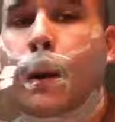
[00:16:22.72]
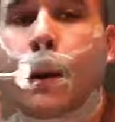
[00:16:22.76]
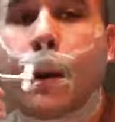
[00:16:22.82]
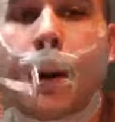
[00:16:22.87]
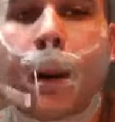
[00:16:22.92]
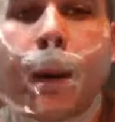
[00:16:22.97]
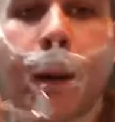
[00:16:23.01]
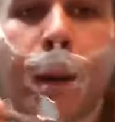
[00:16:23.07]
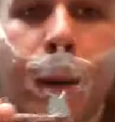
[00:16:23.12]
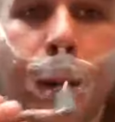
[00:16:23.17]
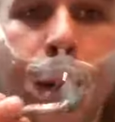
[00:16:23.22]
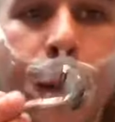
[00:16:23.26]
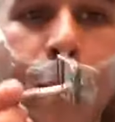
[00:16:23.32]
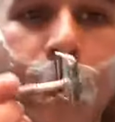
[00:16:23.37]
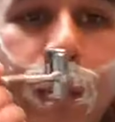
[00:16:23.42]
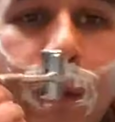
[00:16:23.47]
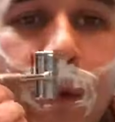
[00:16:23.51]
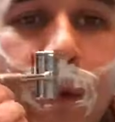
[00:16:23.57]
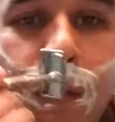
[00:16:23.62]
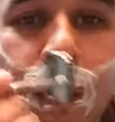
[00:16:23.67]
All right, so
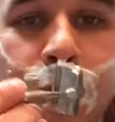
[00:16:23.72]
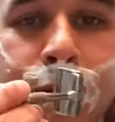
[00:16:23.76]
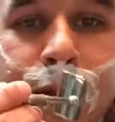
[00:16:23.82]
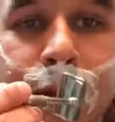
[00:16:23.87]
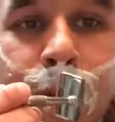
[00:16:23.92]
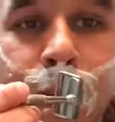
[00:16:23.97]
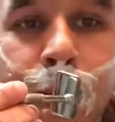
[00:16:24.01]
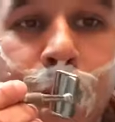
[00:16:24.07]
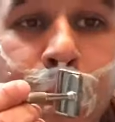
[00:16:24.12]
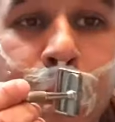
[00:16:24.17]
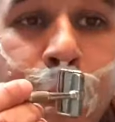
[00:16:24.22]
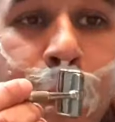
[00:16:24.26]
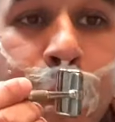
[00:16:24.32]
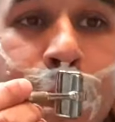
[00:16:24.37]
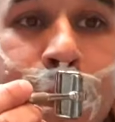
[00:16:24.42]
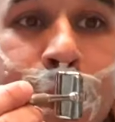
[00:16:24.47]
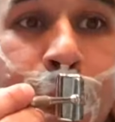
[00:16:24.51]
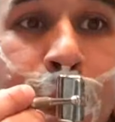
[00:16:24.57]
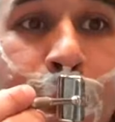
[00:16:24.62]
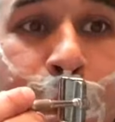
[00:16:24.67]
cross the grain on the
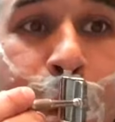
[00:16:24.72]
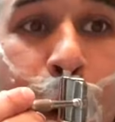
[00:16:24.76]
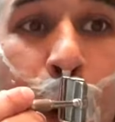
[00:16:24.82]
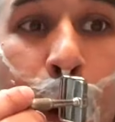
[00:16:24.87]
mustache.